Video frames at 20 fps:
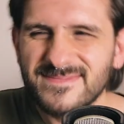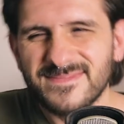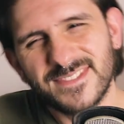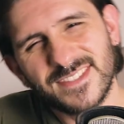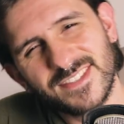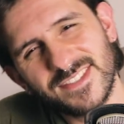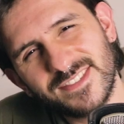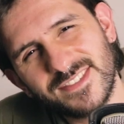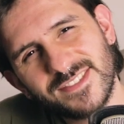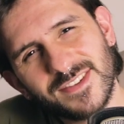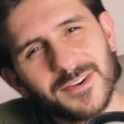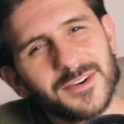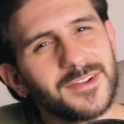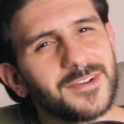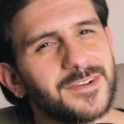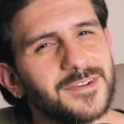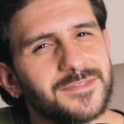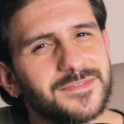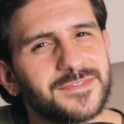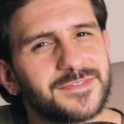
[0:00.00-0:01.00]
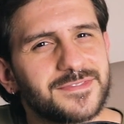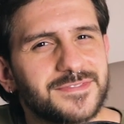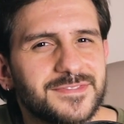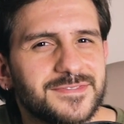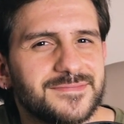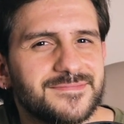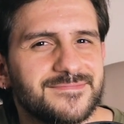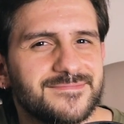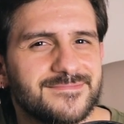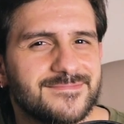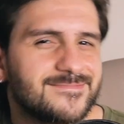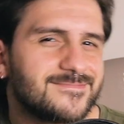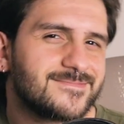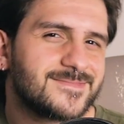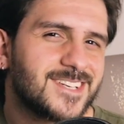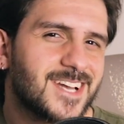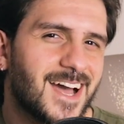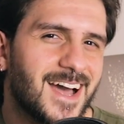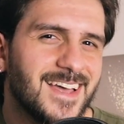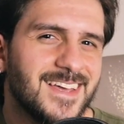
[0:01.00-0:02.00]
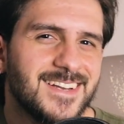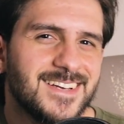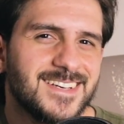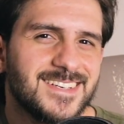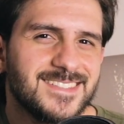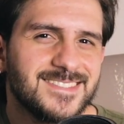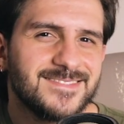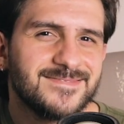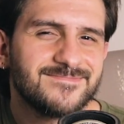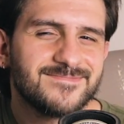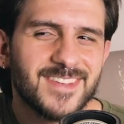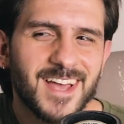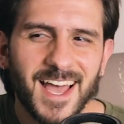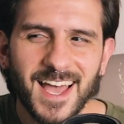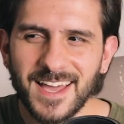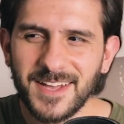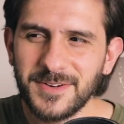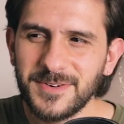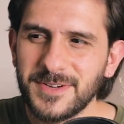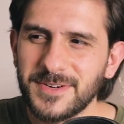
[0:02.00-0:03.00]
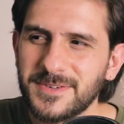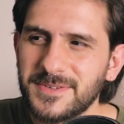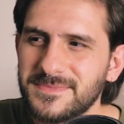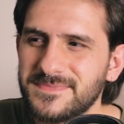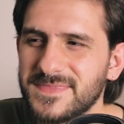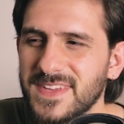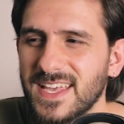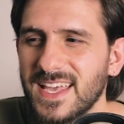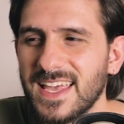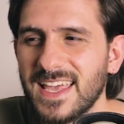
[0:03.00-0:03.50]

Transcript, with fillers: Sort of, kinda, I don't know.